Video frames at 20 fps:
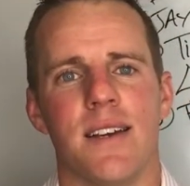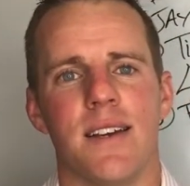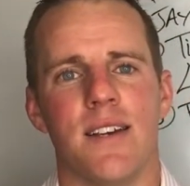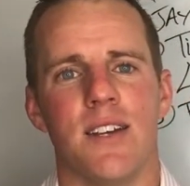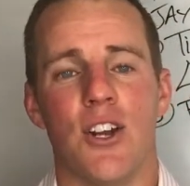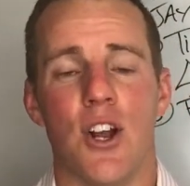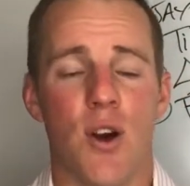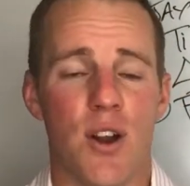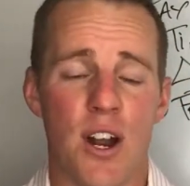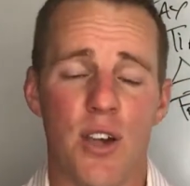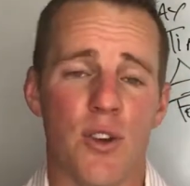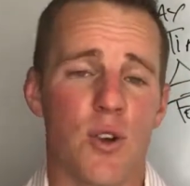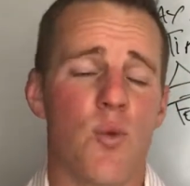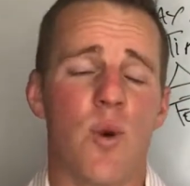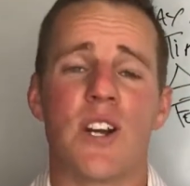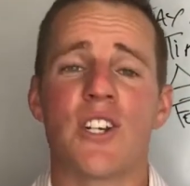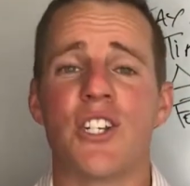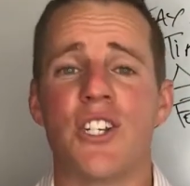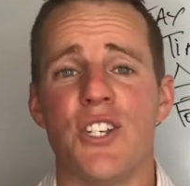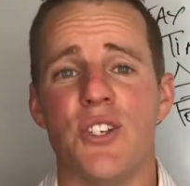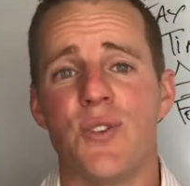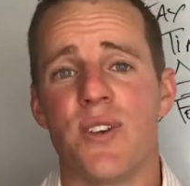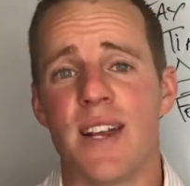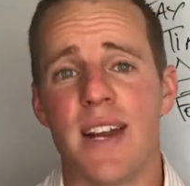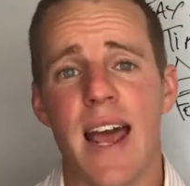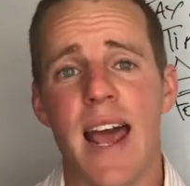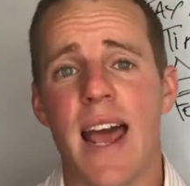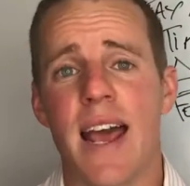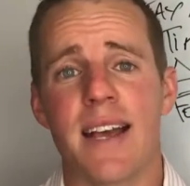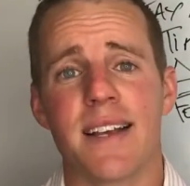Another question you can
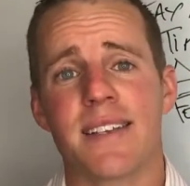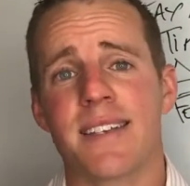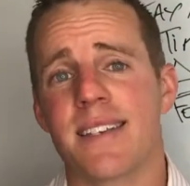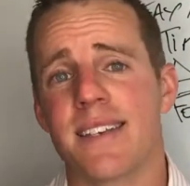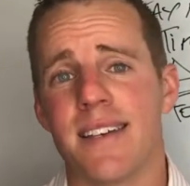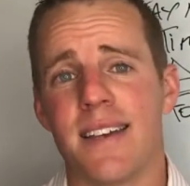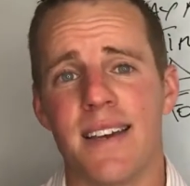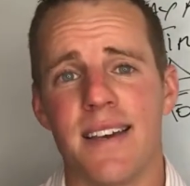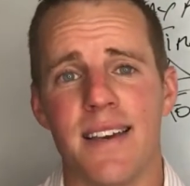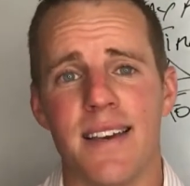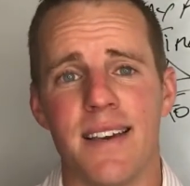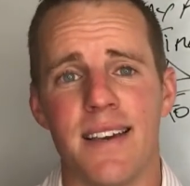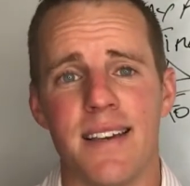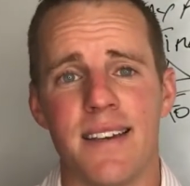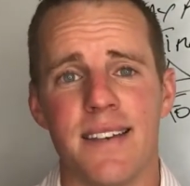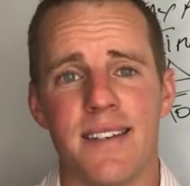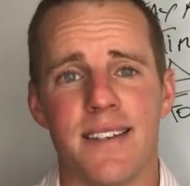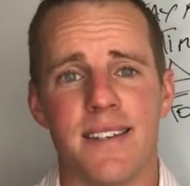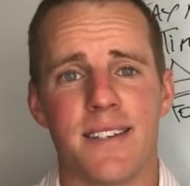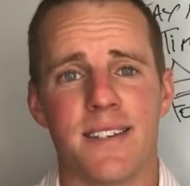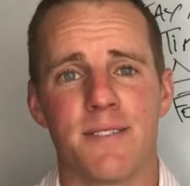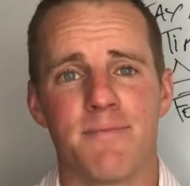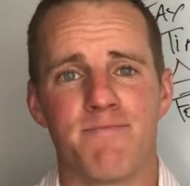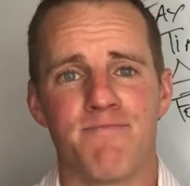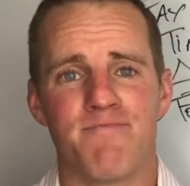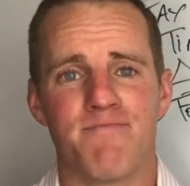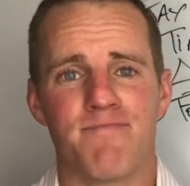ask is,